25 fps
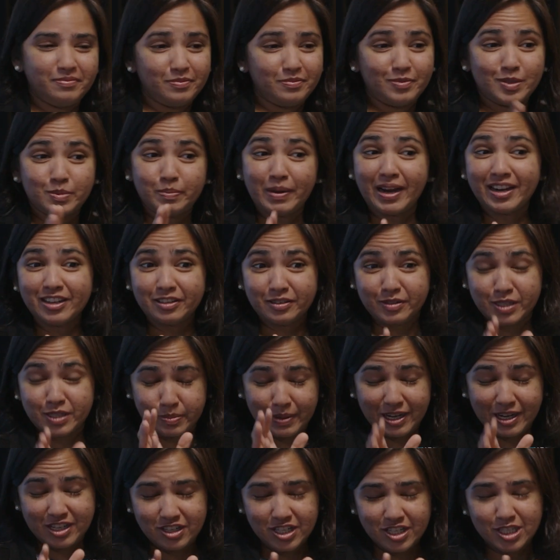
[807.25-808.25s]
Spread
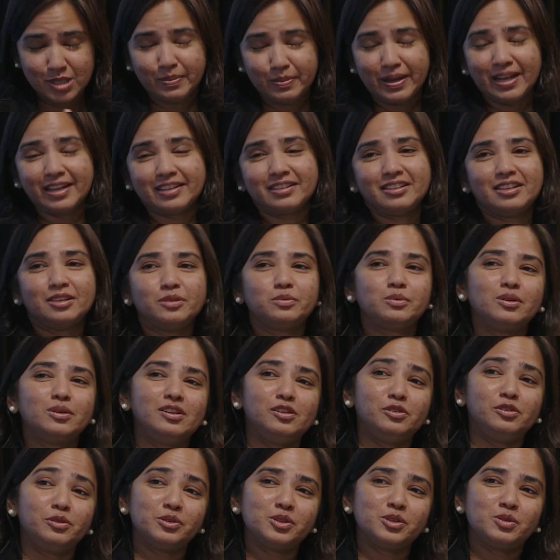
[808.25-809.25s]
spreadsheets back then were
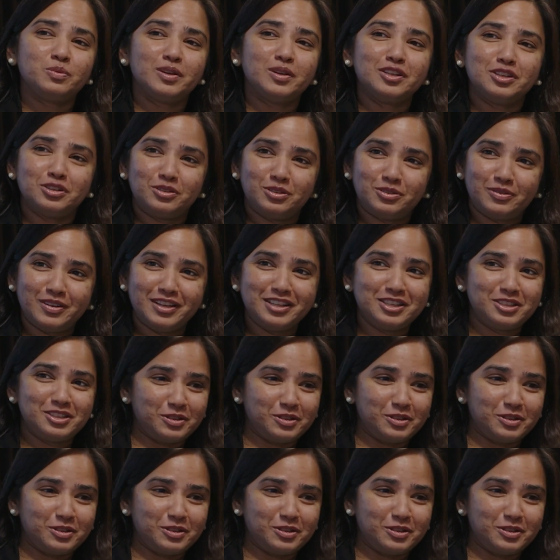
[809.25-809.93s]
Lotus one two three.